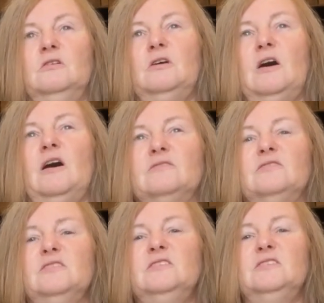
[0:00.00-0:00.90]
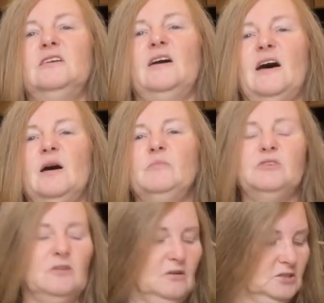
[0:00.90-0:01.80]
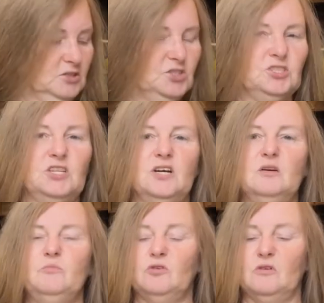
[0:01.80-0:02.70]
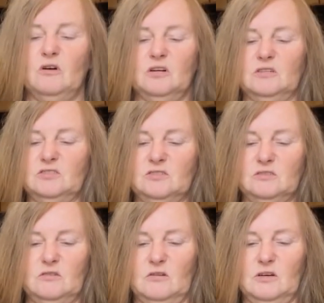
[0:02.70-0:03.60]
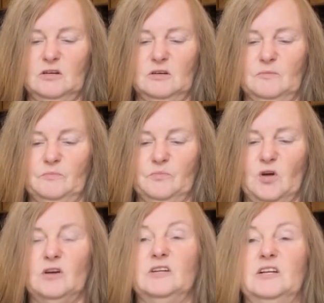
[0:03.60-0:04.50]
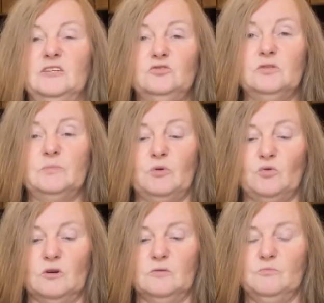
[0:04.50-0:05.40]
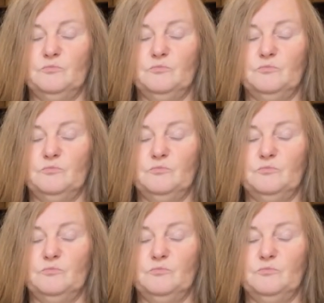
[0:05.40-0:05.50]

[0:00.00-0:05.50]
I think it happened on a ship or on an entry port.